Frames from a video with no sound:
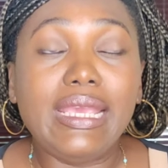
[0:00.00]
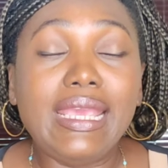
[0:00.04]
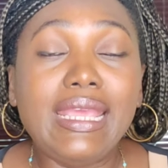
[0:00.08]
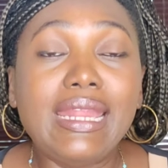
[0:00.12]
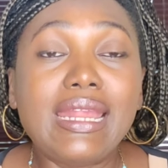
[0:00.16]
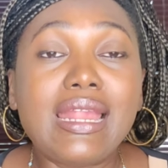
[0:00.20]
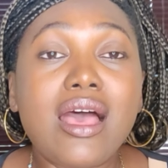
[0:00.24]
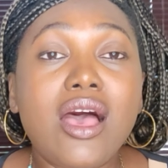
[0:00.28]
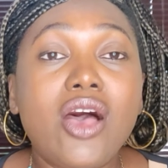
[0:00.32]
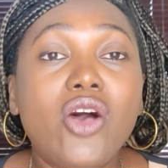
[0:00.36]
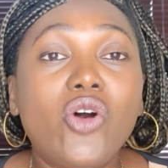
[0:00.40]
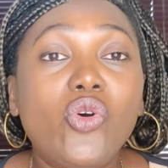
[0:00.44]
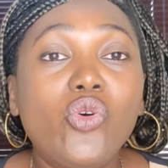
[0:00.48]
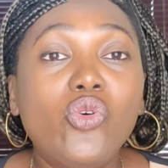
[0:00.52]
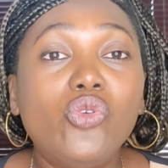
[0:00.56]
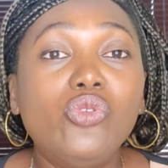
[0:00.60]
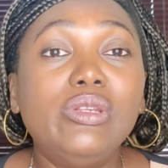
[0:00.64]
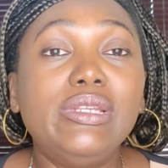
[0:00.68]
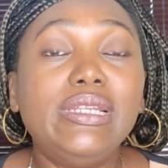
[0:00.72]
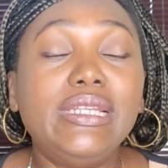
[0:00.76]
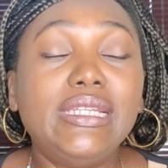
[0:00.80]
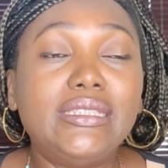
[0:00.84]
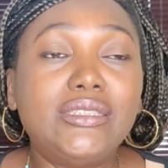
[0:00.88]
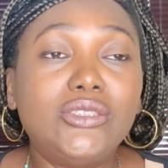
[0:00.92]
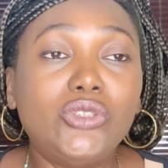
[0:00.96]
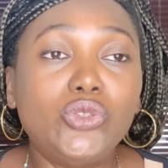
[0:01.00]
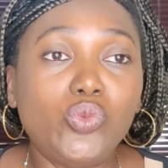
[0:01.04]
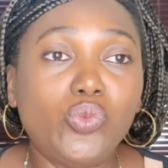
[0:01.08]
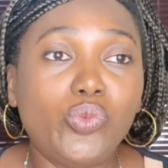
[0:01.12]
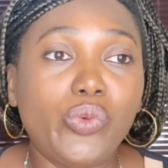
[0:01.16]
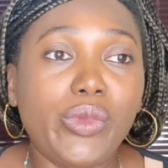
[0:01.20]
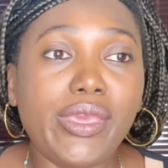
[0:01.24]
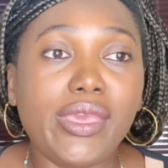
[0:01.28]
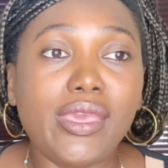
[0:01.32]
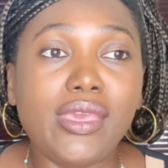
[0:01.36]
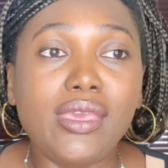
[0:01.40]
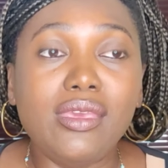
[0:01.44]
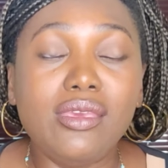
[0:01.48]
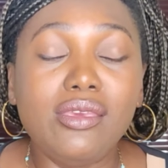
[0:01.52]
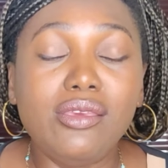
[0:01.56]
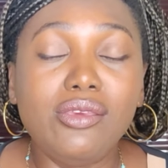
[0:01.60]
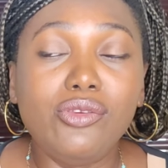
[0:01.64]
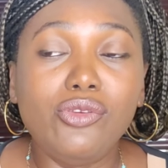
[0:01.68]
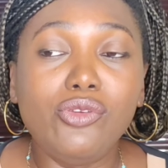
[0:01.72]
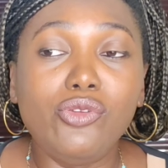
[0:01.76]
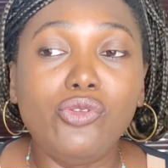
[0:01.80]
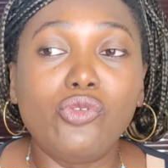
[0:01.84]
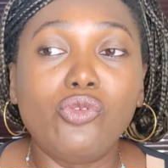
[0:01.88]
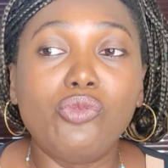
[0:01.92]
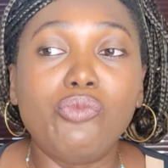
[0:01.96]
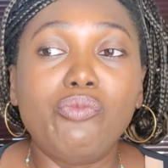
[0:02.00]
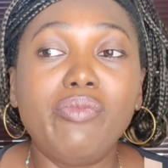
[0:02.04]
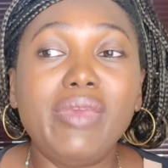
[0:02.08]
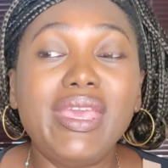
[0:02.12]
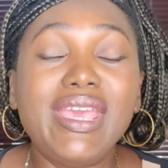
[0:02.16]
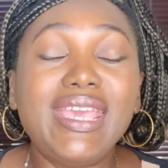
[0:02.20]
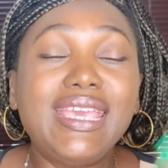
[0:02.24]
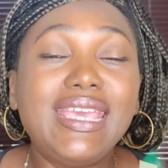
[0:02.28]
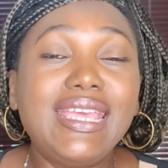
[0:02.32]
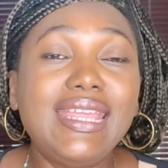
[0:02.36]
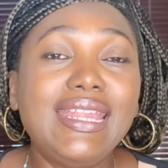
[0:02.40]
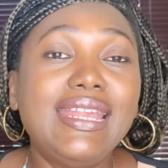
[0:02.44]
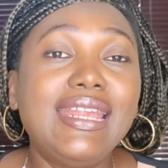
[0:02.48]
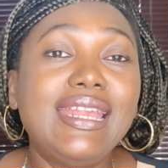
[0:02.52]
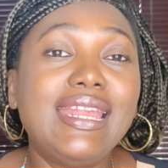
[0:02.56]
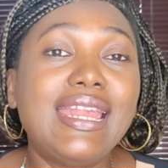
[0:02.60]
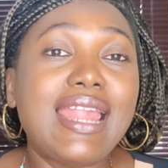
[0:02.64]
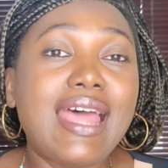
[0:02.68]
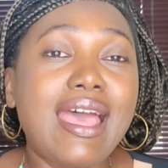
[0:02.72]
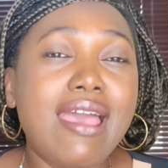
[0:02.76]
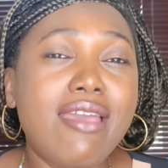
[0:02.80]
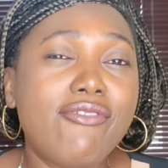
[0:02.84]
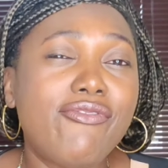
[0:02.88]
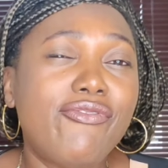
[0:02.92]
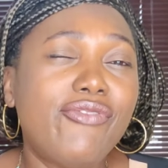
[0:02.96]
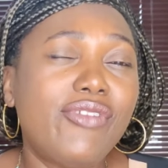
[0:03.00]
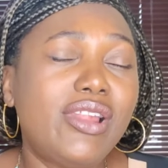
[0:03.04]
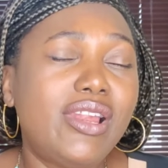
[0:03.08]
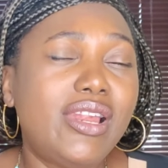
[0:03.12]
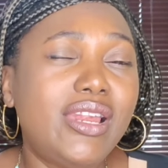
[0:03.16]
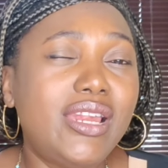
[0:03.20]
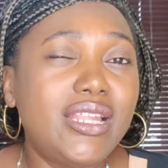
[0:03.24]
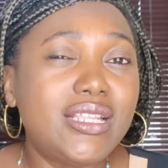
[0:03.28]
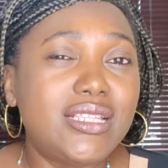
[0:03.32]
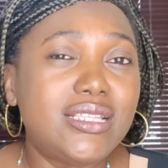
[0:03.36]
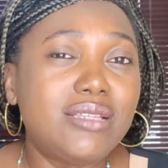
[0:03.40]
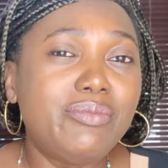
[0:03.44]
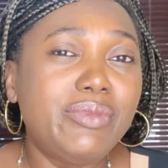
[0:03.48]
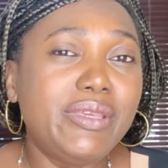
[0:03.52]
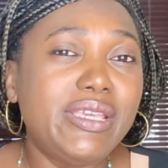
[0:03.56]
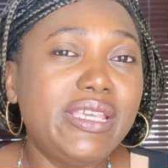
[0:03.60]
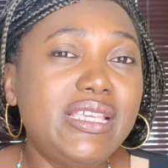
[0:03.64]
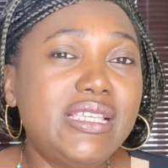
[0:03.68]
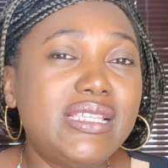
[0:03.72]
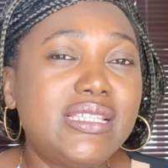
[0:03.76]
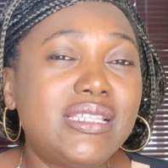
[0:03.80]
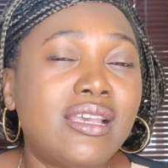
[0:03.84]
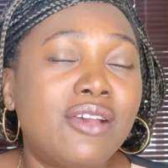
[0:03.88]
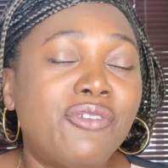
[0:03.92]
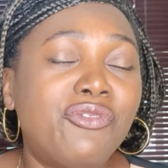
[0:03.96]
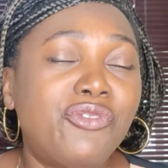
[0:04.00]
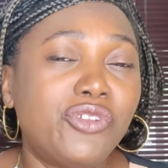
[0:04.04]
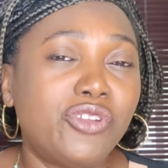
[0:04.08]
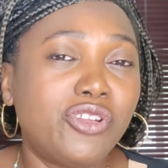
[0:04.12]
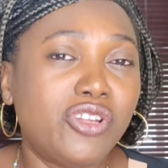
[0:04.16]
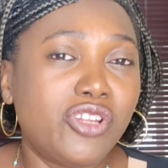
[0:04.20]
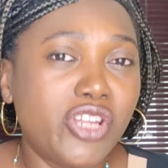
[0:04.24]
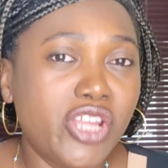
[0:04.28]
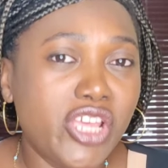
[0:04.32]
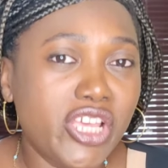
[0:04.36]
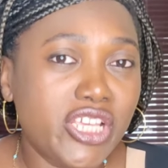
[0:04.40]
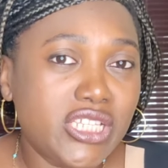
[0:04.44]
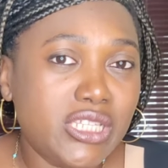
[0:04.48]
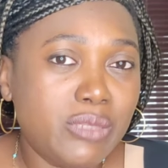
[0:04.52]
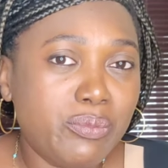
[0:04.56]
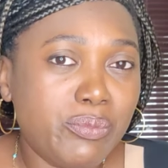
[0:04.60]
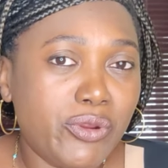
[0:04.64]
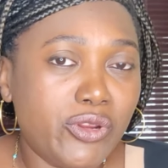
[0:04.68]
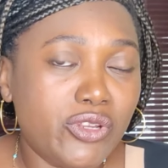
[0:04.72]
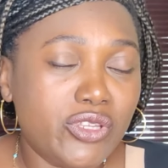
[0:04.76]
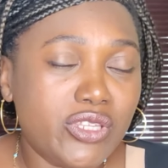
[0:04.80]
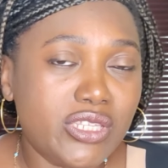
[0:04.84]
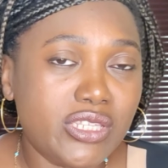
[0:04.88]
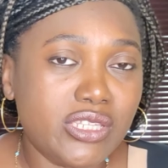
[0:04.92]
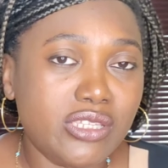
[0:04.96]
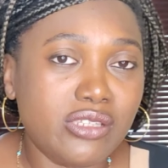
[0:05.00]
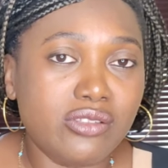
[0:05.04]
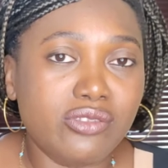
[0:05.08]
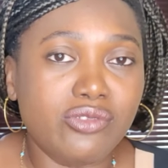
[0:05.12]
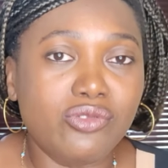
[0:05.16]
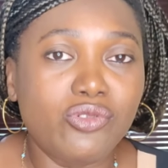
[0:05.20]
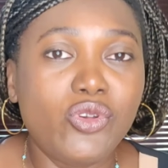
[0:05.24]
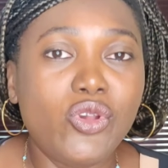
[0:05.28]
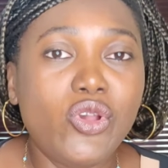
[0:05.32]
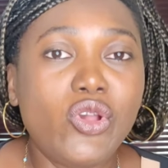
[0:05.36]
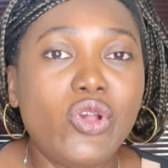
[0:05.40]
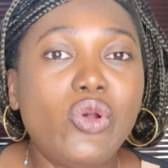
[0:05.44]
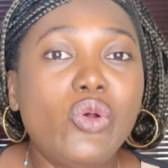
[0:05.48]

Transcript: in our own little way, you know, making life a little bit easier for the next person,